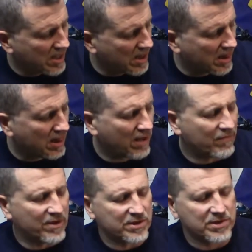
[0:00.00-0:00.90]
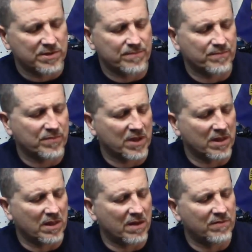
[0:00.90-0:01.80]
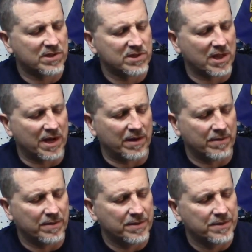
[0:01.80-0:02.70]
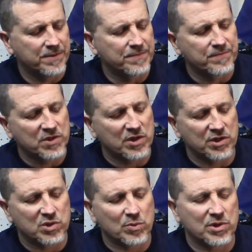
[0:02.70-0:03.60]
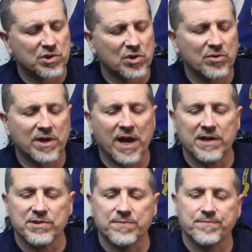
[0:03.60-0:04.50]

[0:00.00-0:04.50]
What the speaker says: Love this. Love this light. So I just wanted to show you guys.